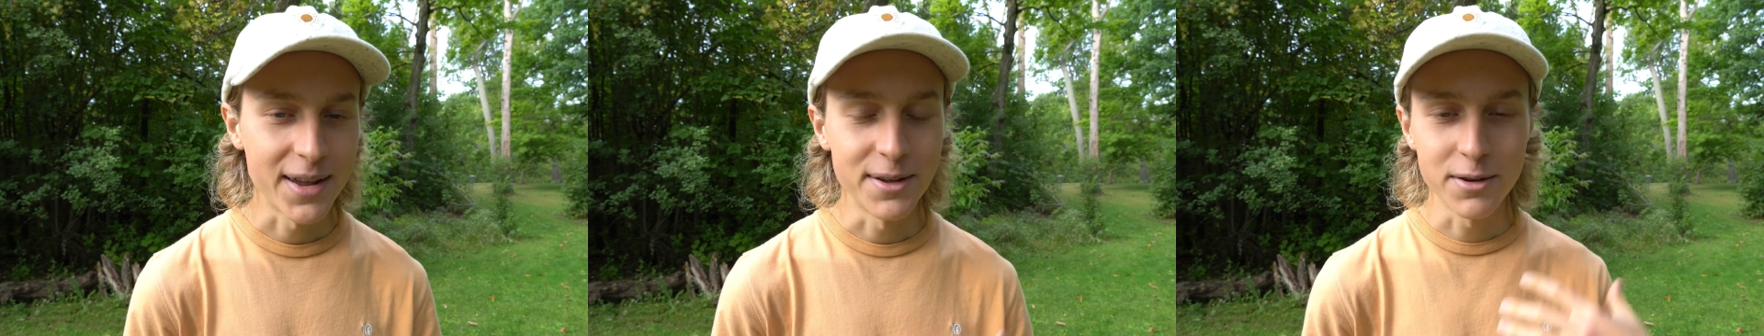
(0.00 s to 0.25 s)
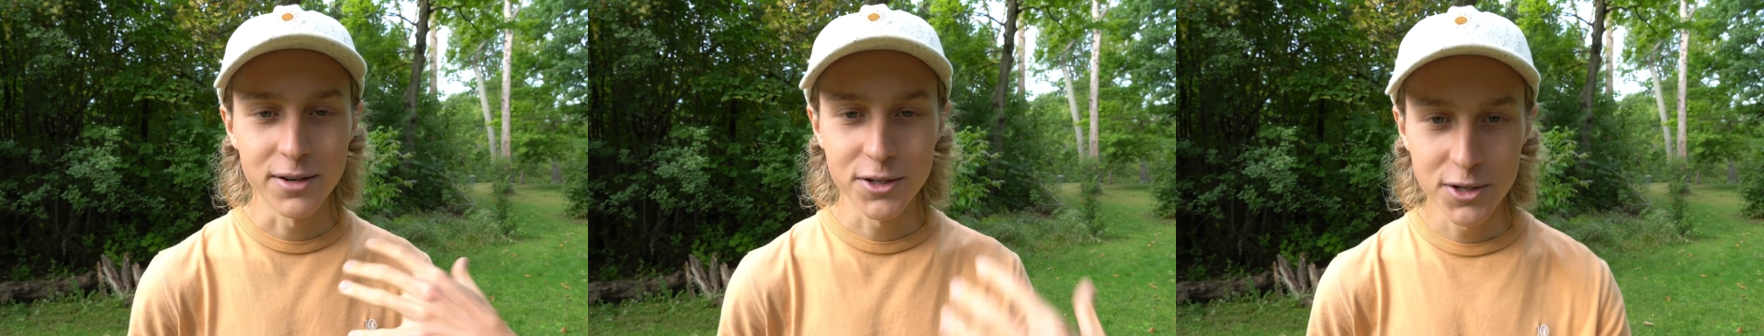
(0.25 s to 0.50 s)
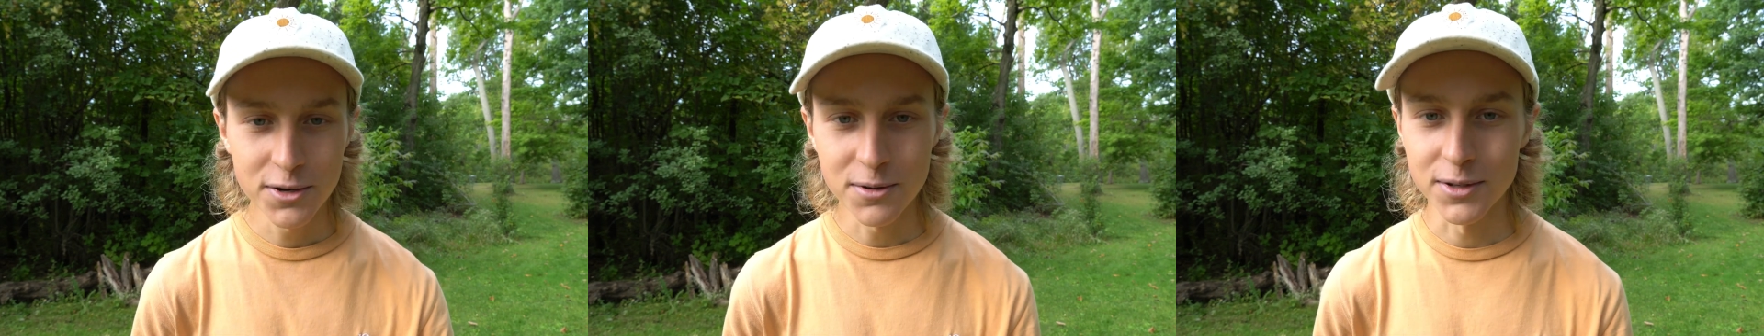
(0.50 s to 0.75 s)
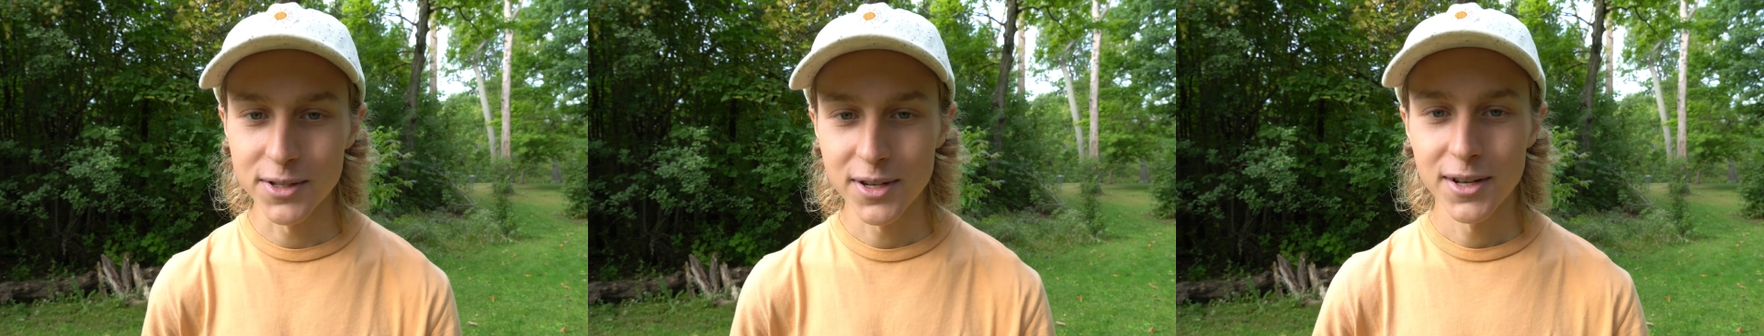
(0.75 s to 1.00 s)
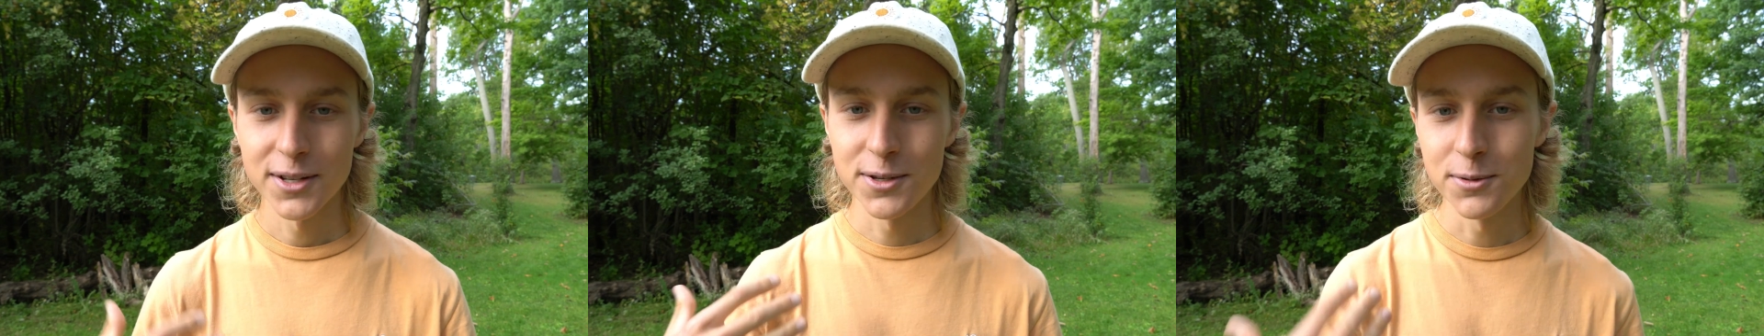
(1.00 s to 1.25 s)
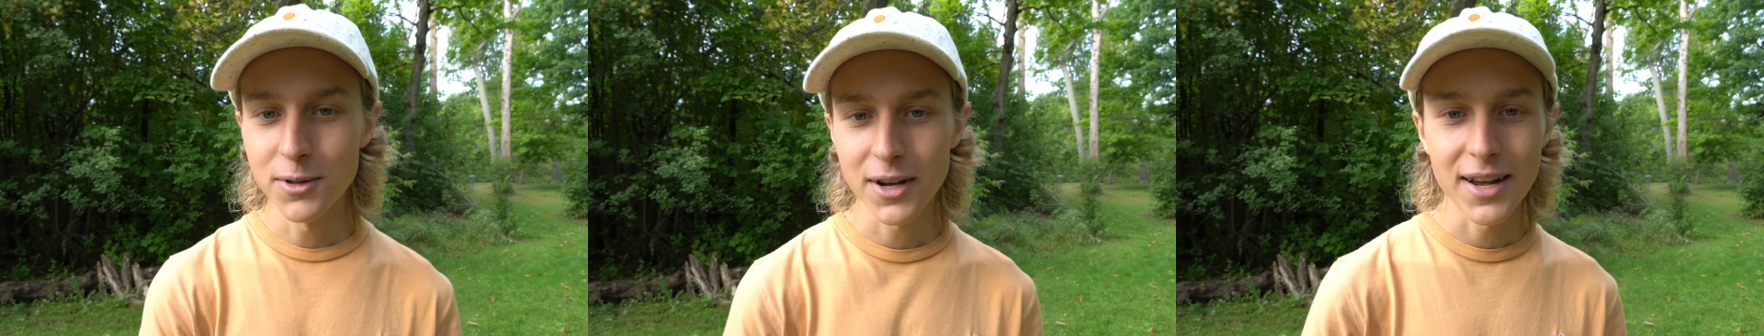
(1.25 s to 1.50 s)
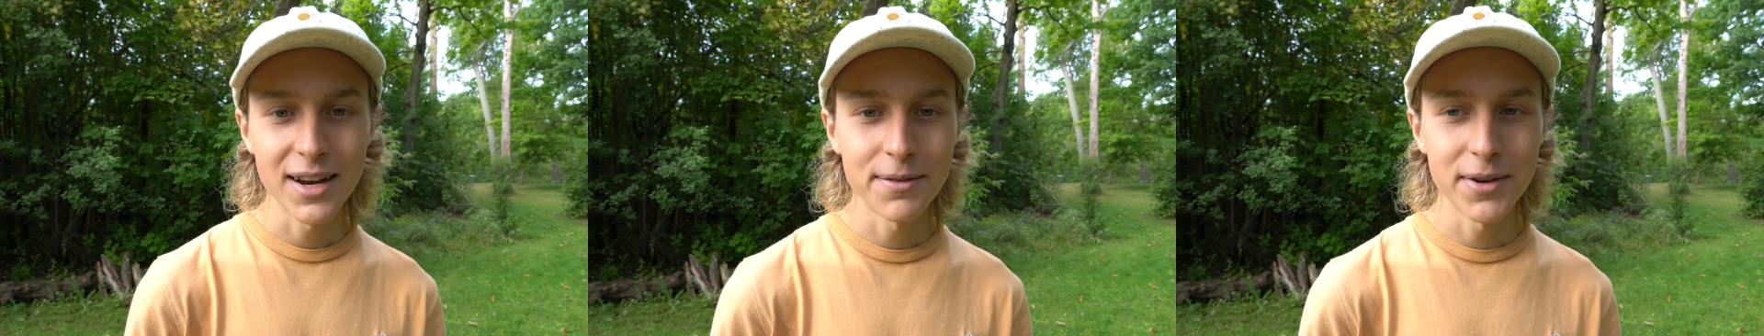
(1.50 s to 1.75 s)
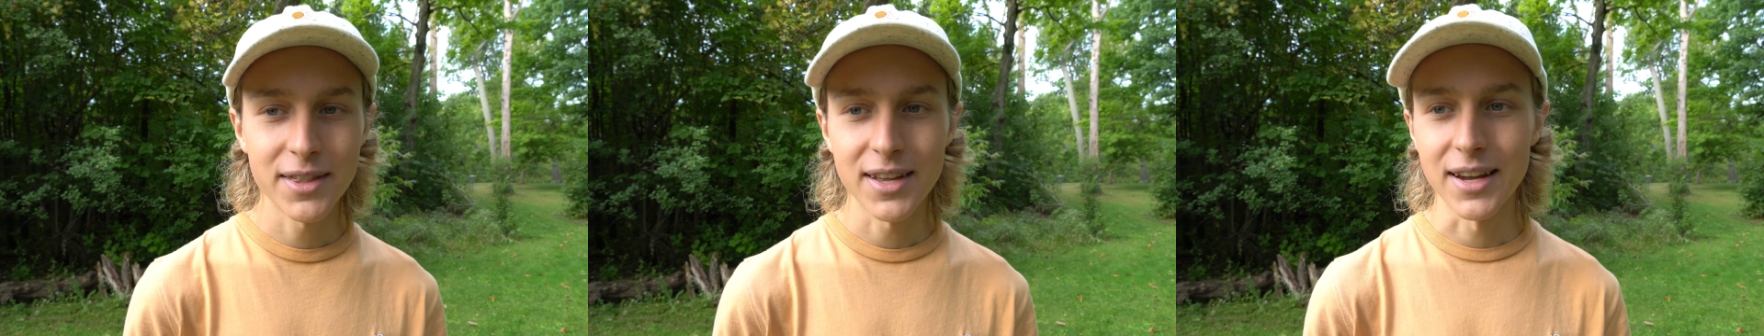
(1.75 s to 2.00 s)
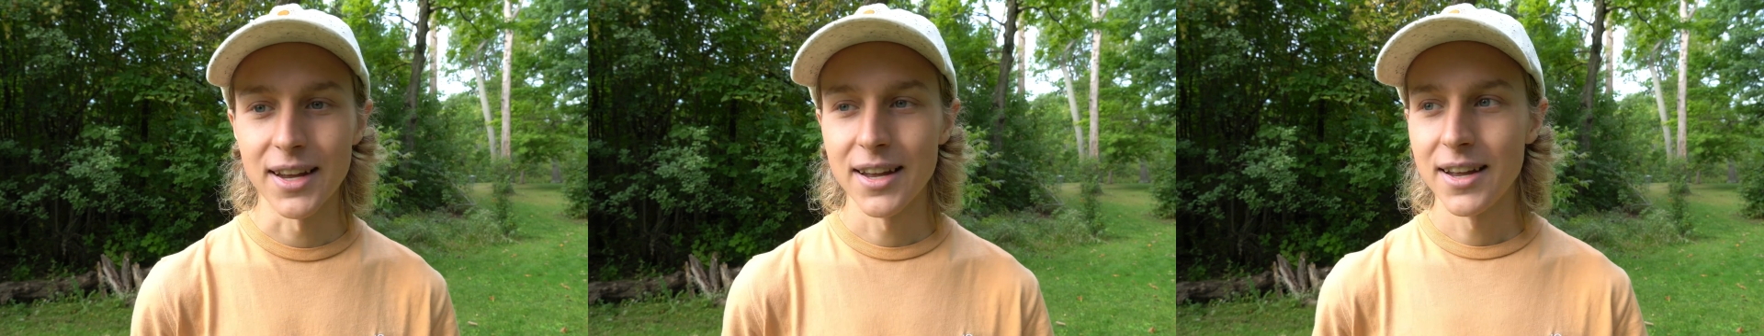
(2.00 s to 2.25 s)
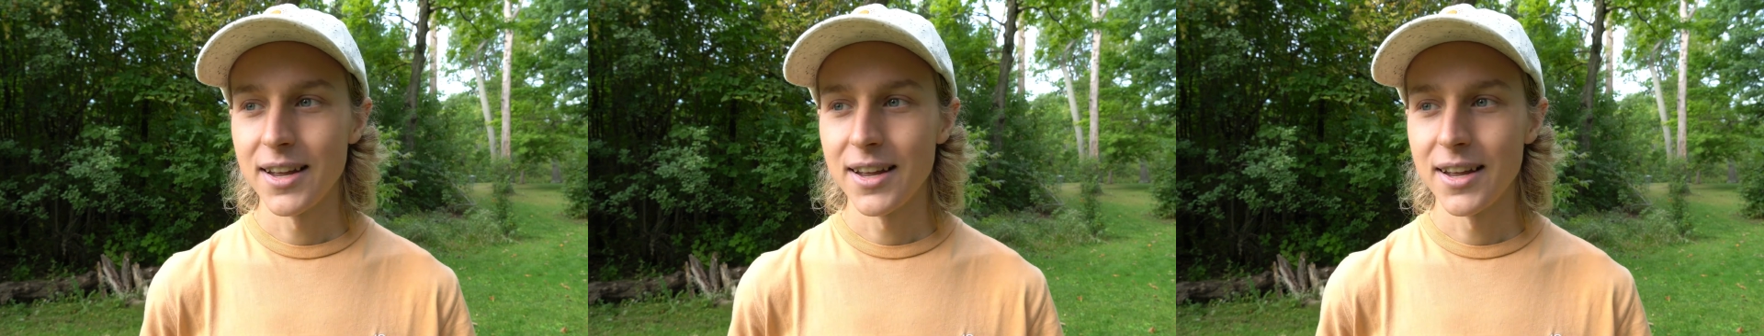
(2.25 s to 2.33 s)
You can choose to look at everything